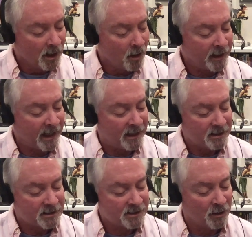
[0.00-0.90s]
Okay,
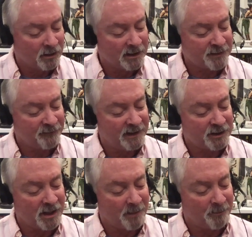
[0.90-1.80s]
so let's
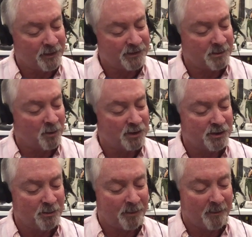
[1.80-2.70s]
finish up with some more
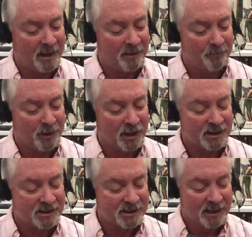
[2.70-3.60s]
Superman
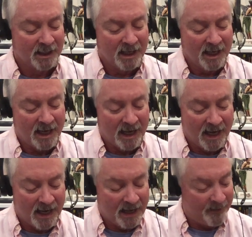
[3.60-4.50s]
books.
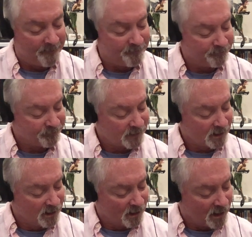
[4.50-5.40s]
Um,
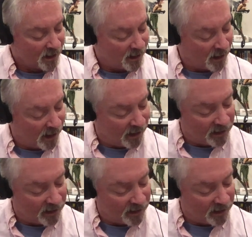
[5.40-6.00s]
uh,